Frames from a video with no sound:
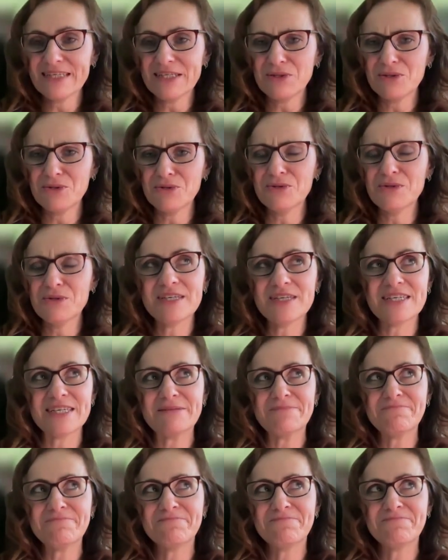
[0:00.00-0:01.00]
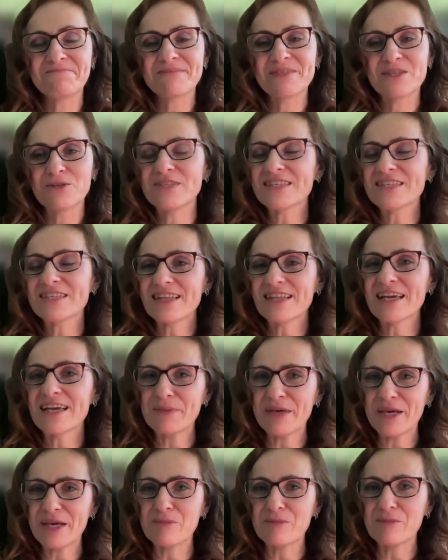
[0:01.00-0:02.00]
who doesn't like
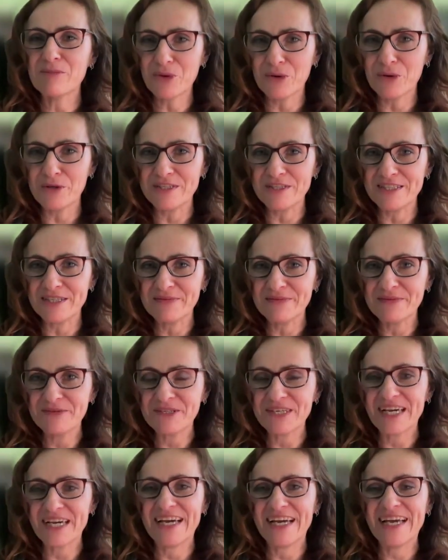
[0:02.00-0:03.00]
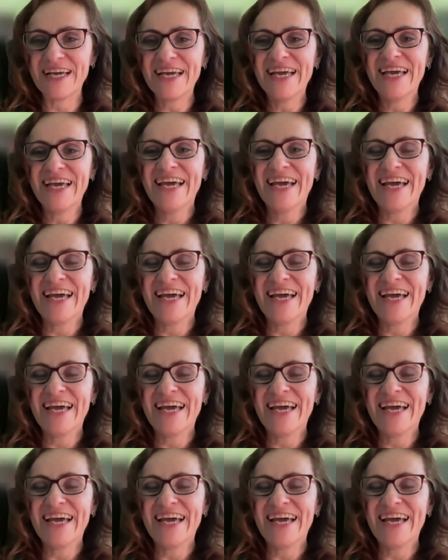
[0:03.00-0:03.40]
being bored, okay?